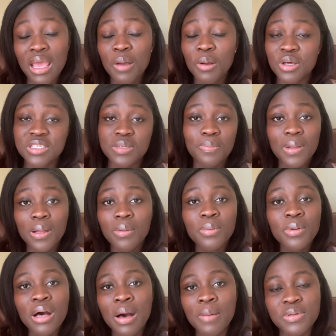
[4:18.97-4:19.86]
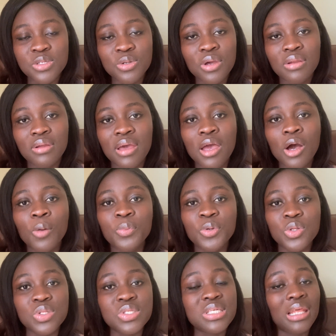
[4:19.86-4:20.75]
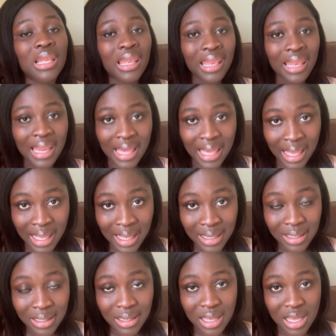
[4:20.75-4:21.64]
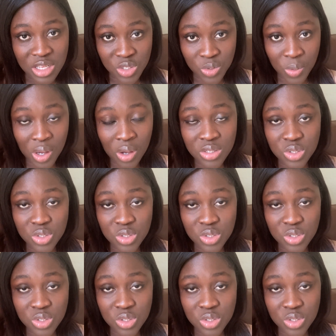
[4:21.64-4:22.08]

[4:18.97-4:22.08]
because the Plabable app is going to help you to learn as well.